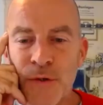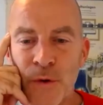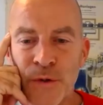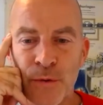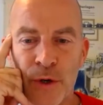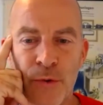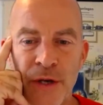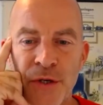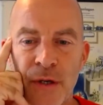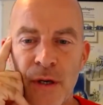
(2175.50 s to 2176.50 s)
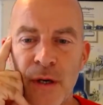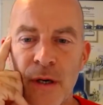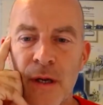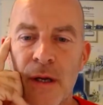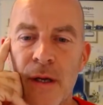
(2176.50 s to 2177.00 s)
is also a question.
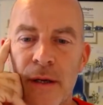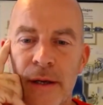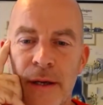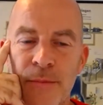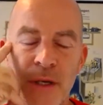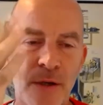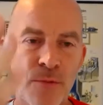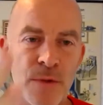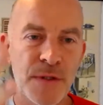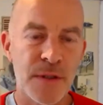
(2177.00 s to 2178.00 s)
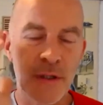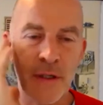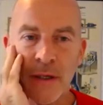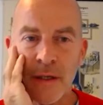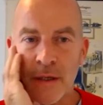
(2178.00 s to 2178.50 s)
I mean, it was
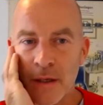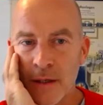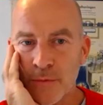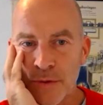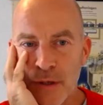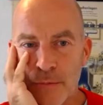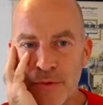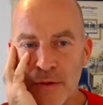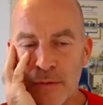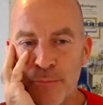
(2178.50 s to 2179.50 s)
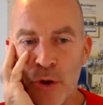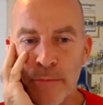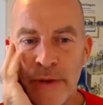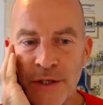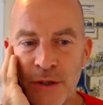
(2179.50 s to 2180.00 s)
something that
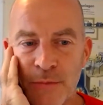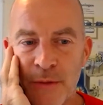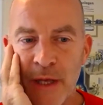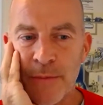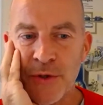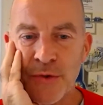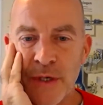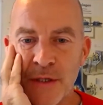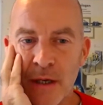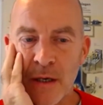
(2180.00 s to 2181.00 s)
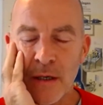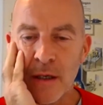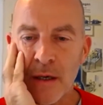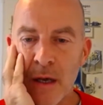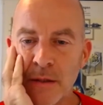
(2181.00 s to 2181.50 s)
Paul mentioned, but maybe Dries
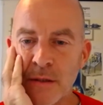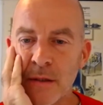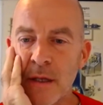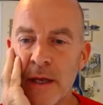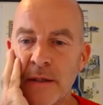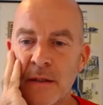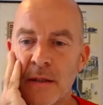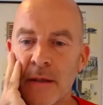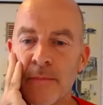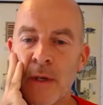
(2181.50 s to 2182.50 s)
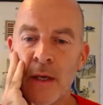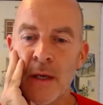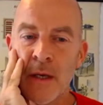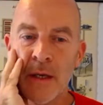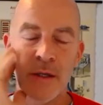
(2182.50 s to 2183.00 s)
can answer that.
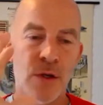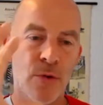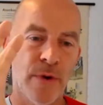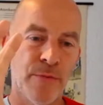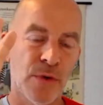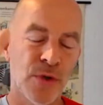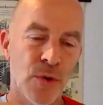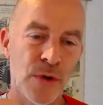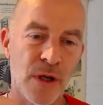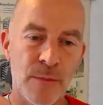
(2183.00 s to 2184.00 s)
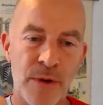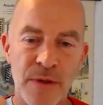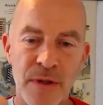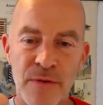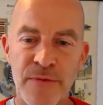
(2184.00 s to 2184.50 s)
You know, when we're talking
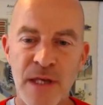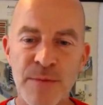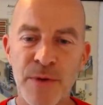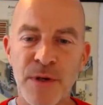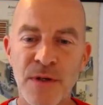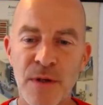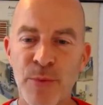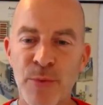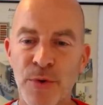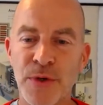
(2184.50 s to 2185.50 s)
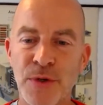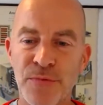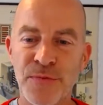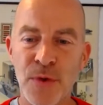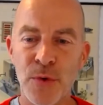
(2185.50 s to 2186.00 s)
about the investment point of
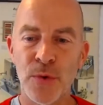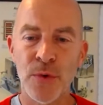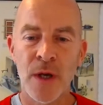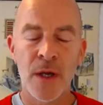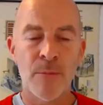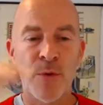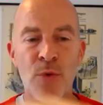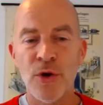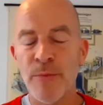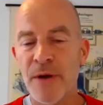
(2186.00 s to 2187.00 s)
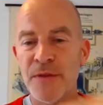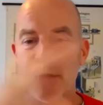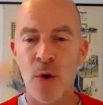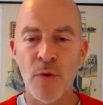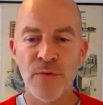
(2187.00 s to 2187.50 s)
view. But what about
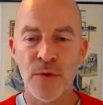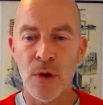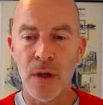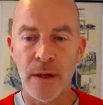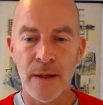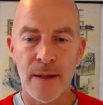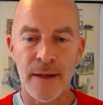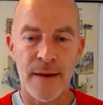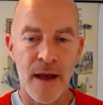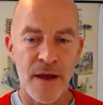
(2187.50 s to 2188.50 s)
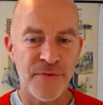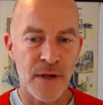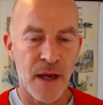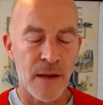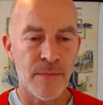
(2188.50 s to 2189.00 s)
the overall
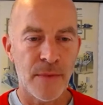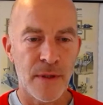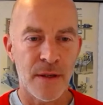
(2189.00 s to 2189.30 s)
lifetime